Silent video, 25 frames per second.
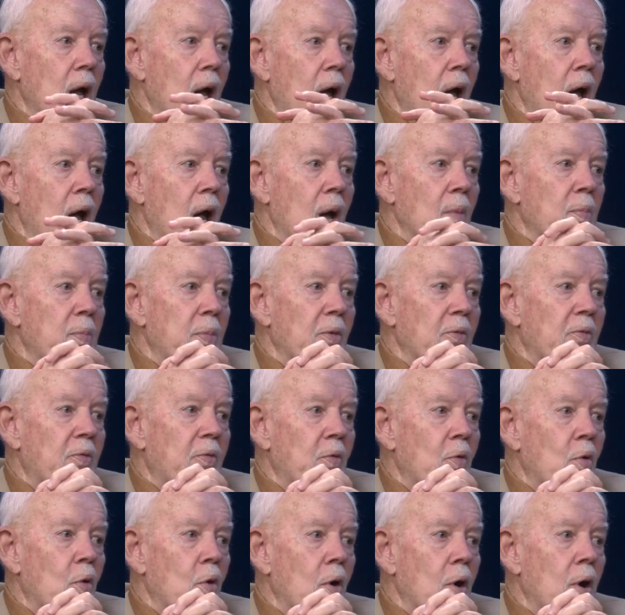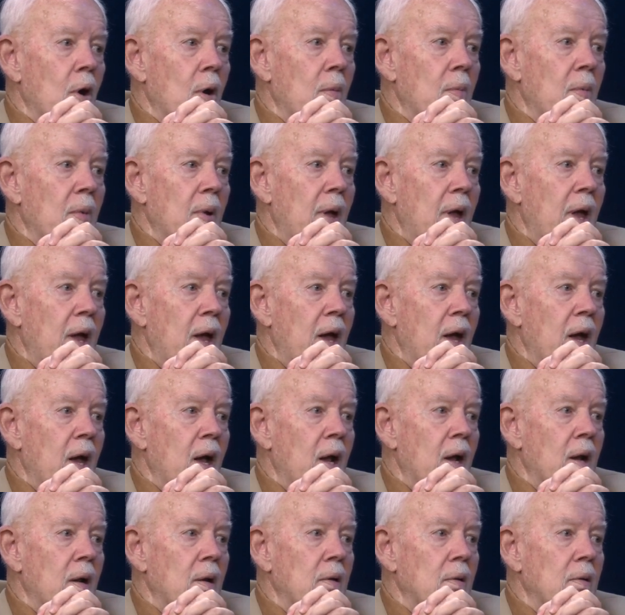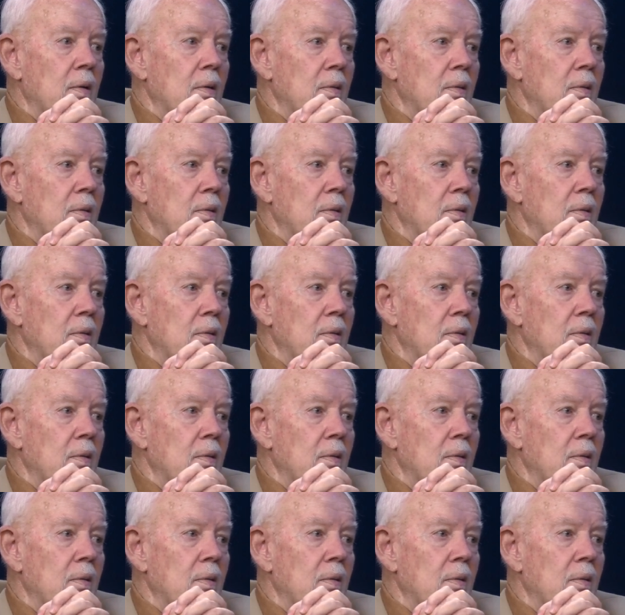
early, uh, perform, early on. And